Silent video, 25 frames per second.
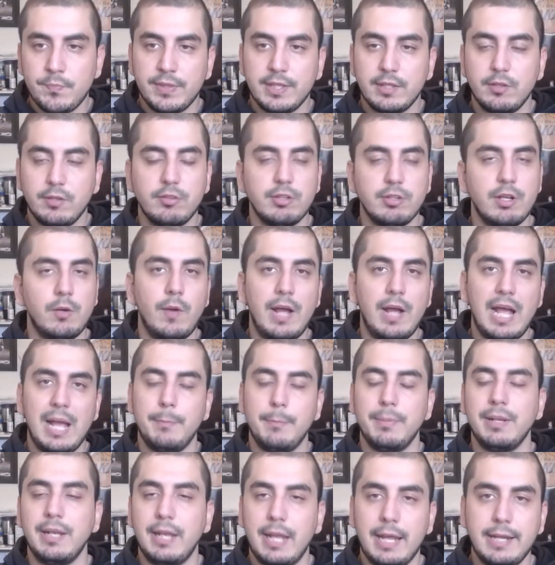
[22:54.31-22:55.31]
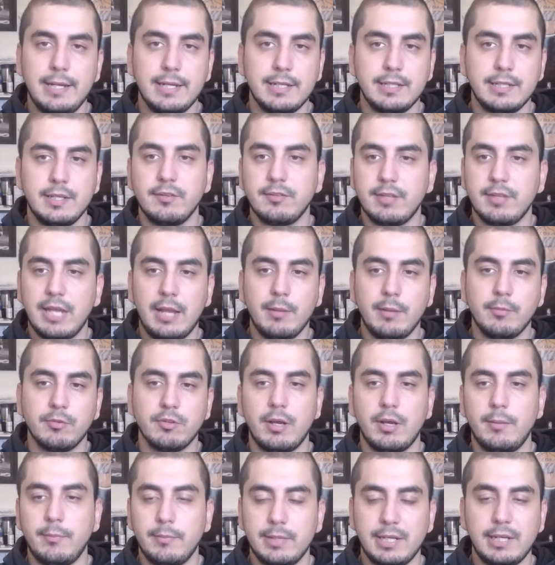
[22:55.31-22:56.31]
You saw what happened late in this game, so
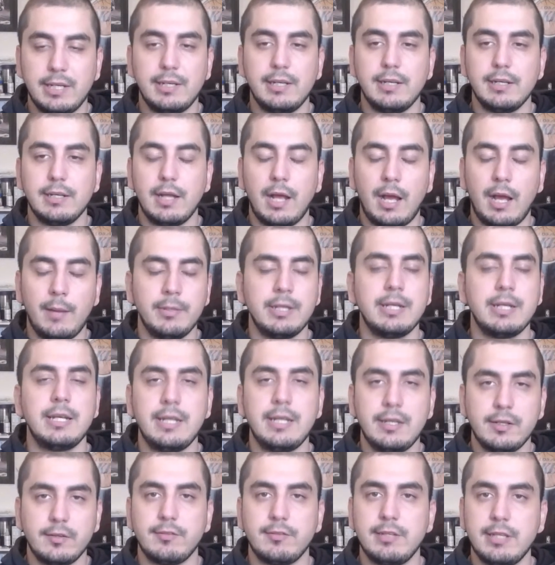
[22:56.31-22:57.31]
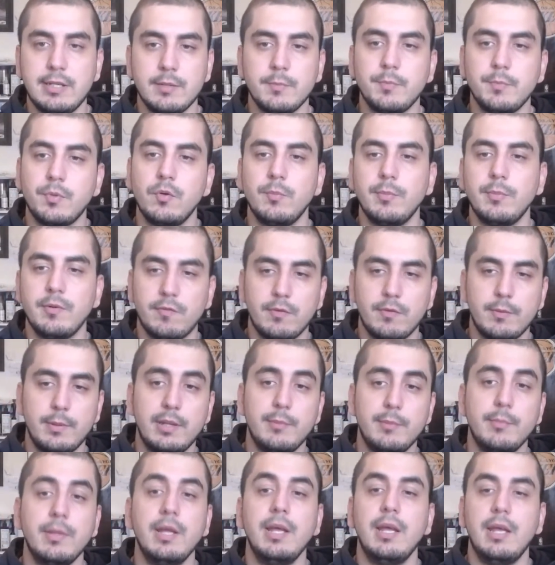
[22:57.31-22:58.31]
I'm gonna need to see improvement from
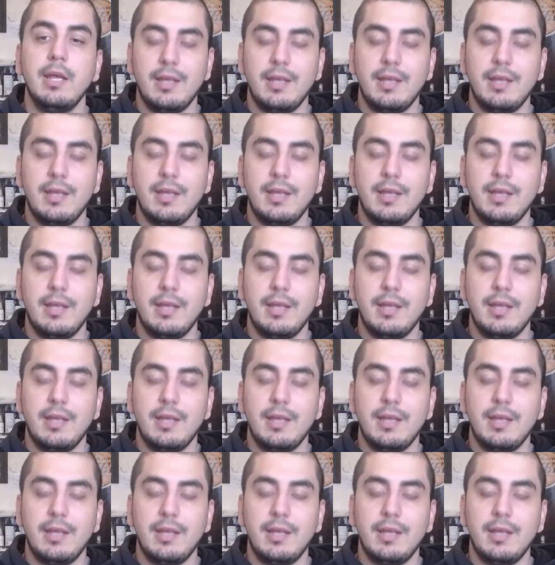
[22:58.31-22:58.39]
him